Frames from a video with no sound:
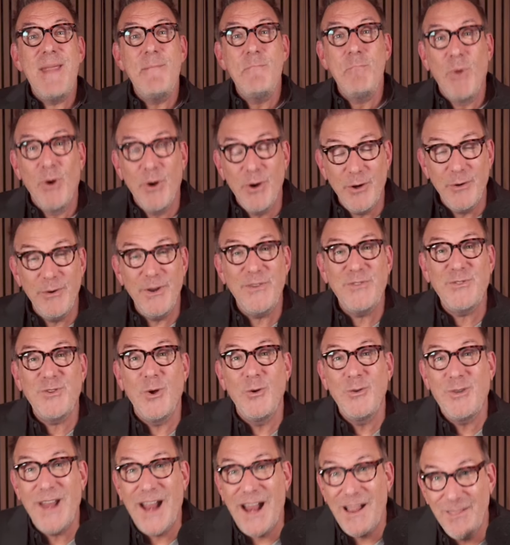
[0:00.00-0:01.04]
murderous,
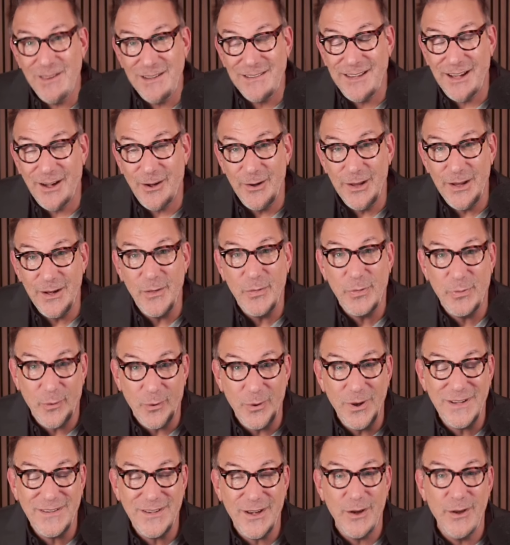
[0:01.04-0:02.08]
totalitarian,
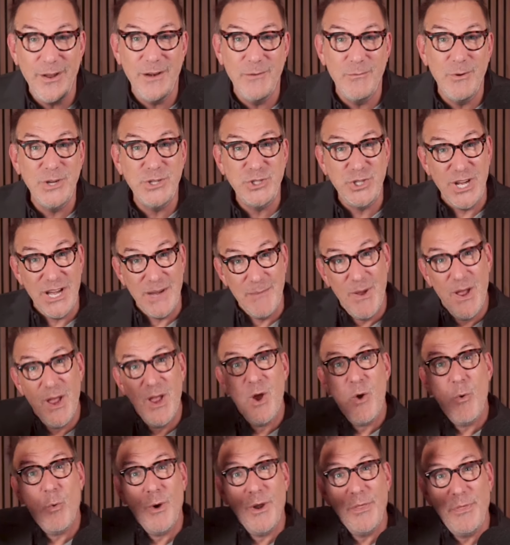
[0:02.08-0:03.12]
authoritarian regime
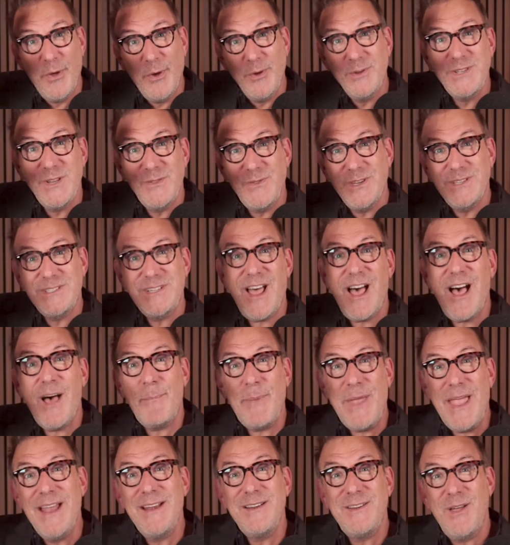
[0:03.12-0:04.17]
where those at the
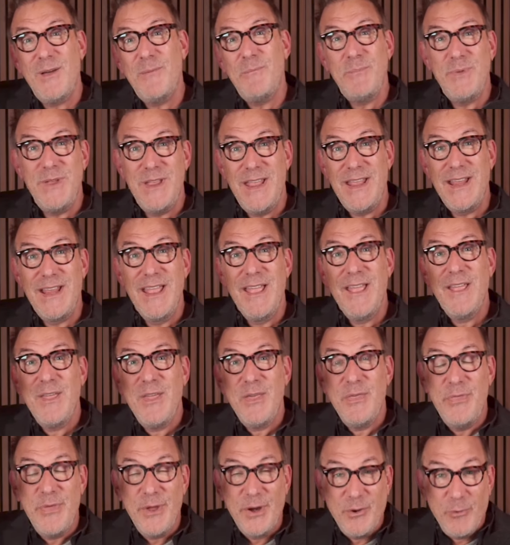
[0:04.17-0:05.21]
top end up being
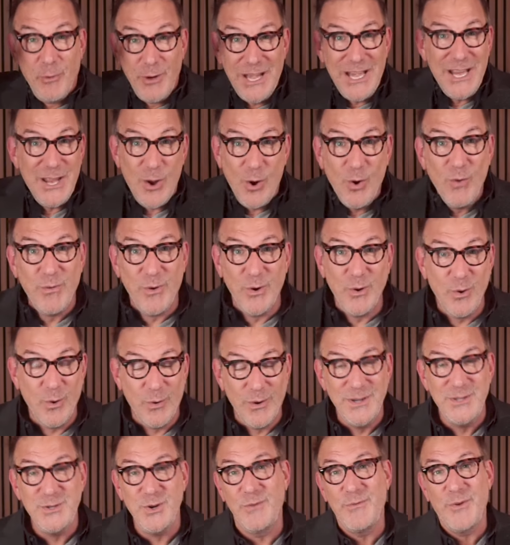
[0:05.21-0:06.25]
the greedy
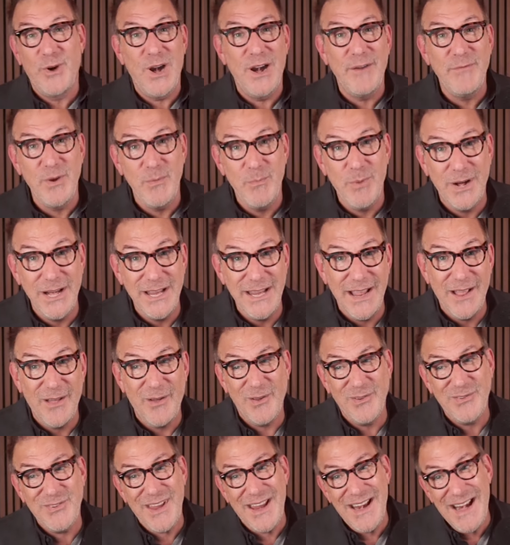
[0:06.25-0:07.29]
overlords over everybody
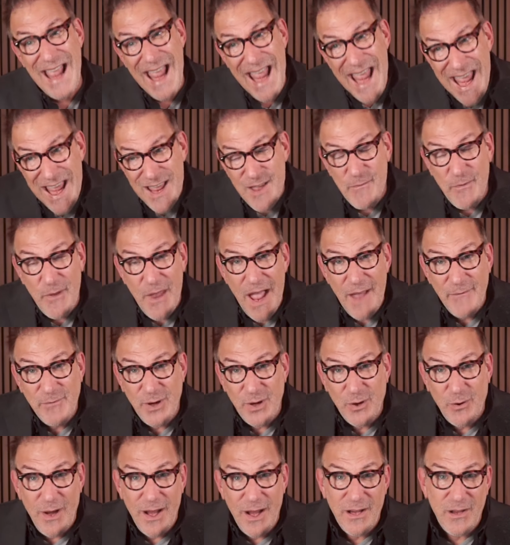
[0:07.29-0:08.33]
else? And hey, if you have to
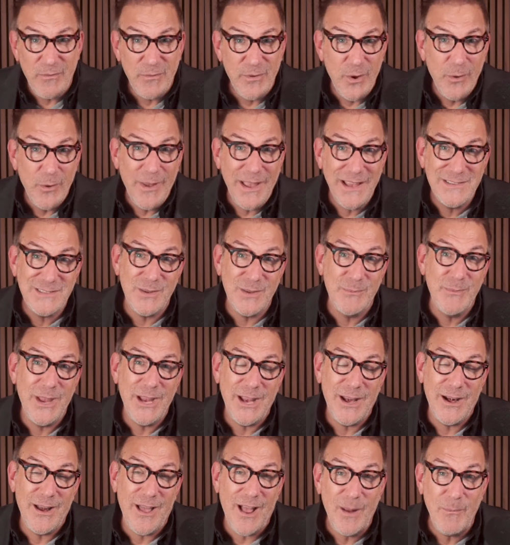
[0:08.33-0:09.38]
crack a few eggs to make
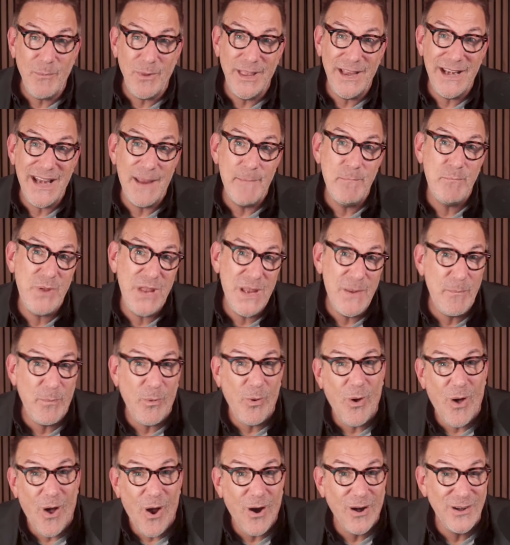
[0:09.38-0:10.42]
an omelet and
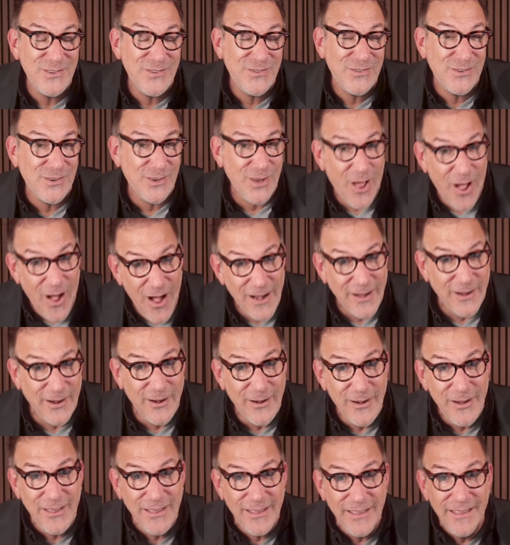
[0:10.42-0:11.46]
people are
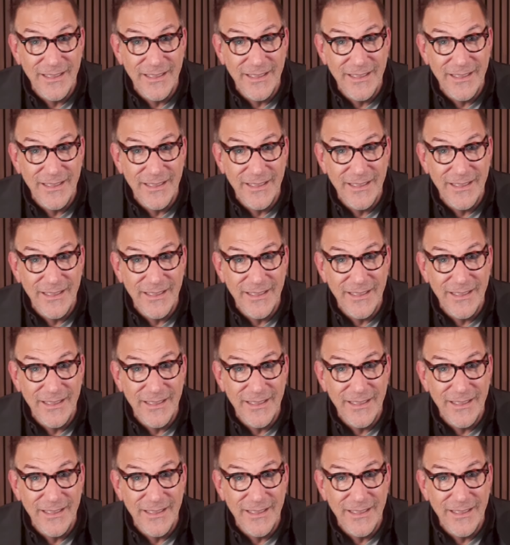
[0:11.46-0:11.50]
slaughtered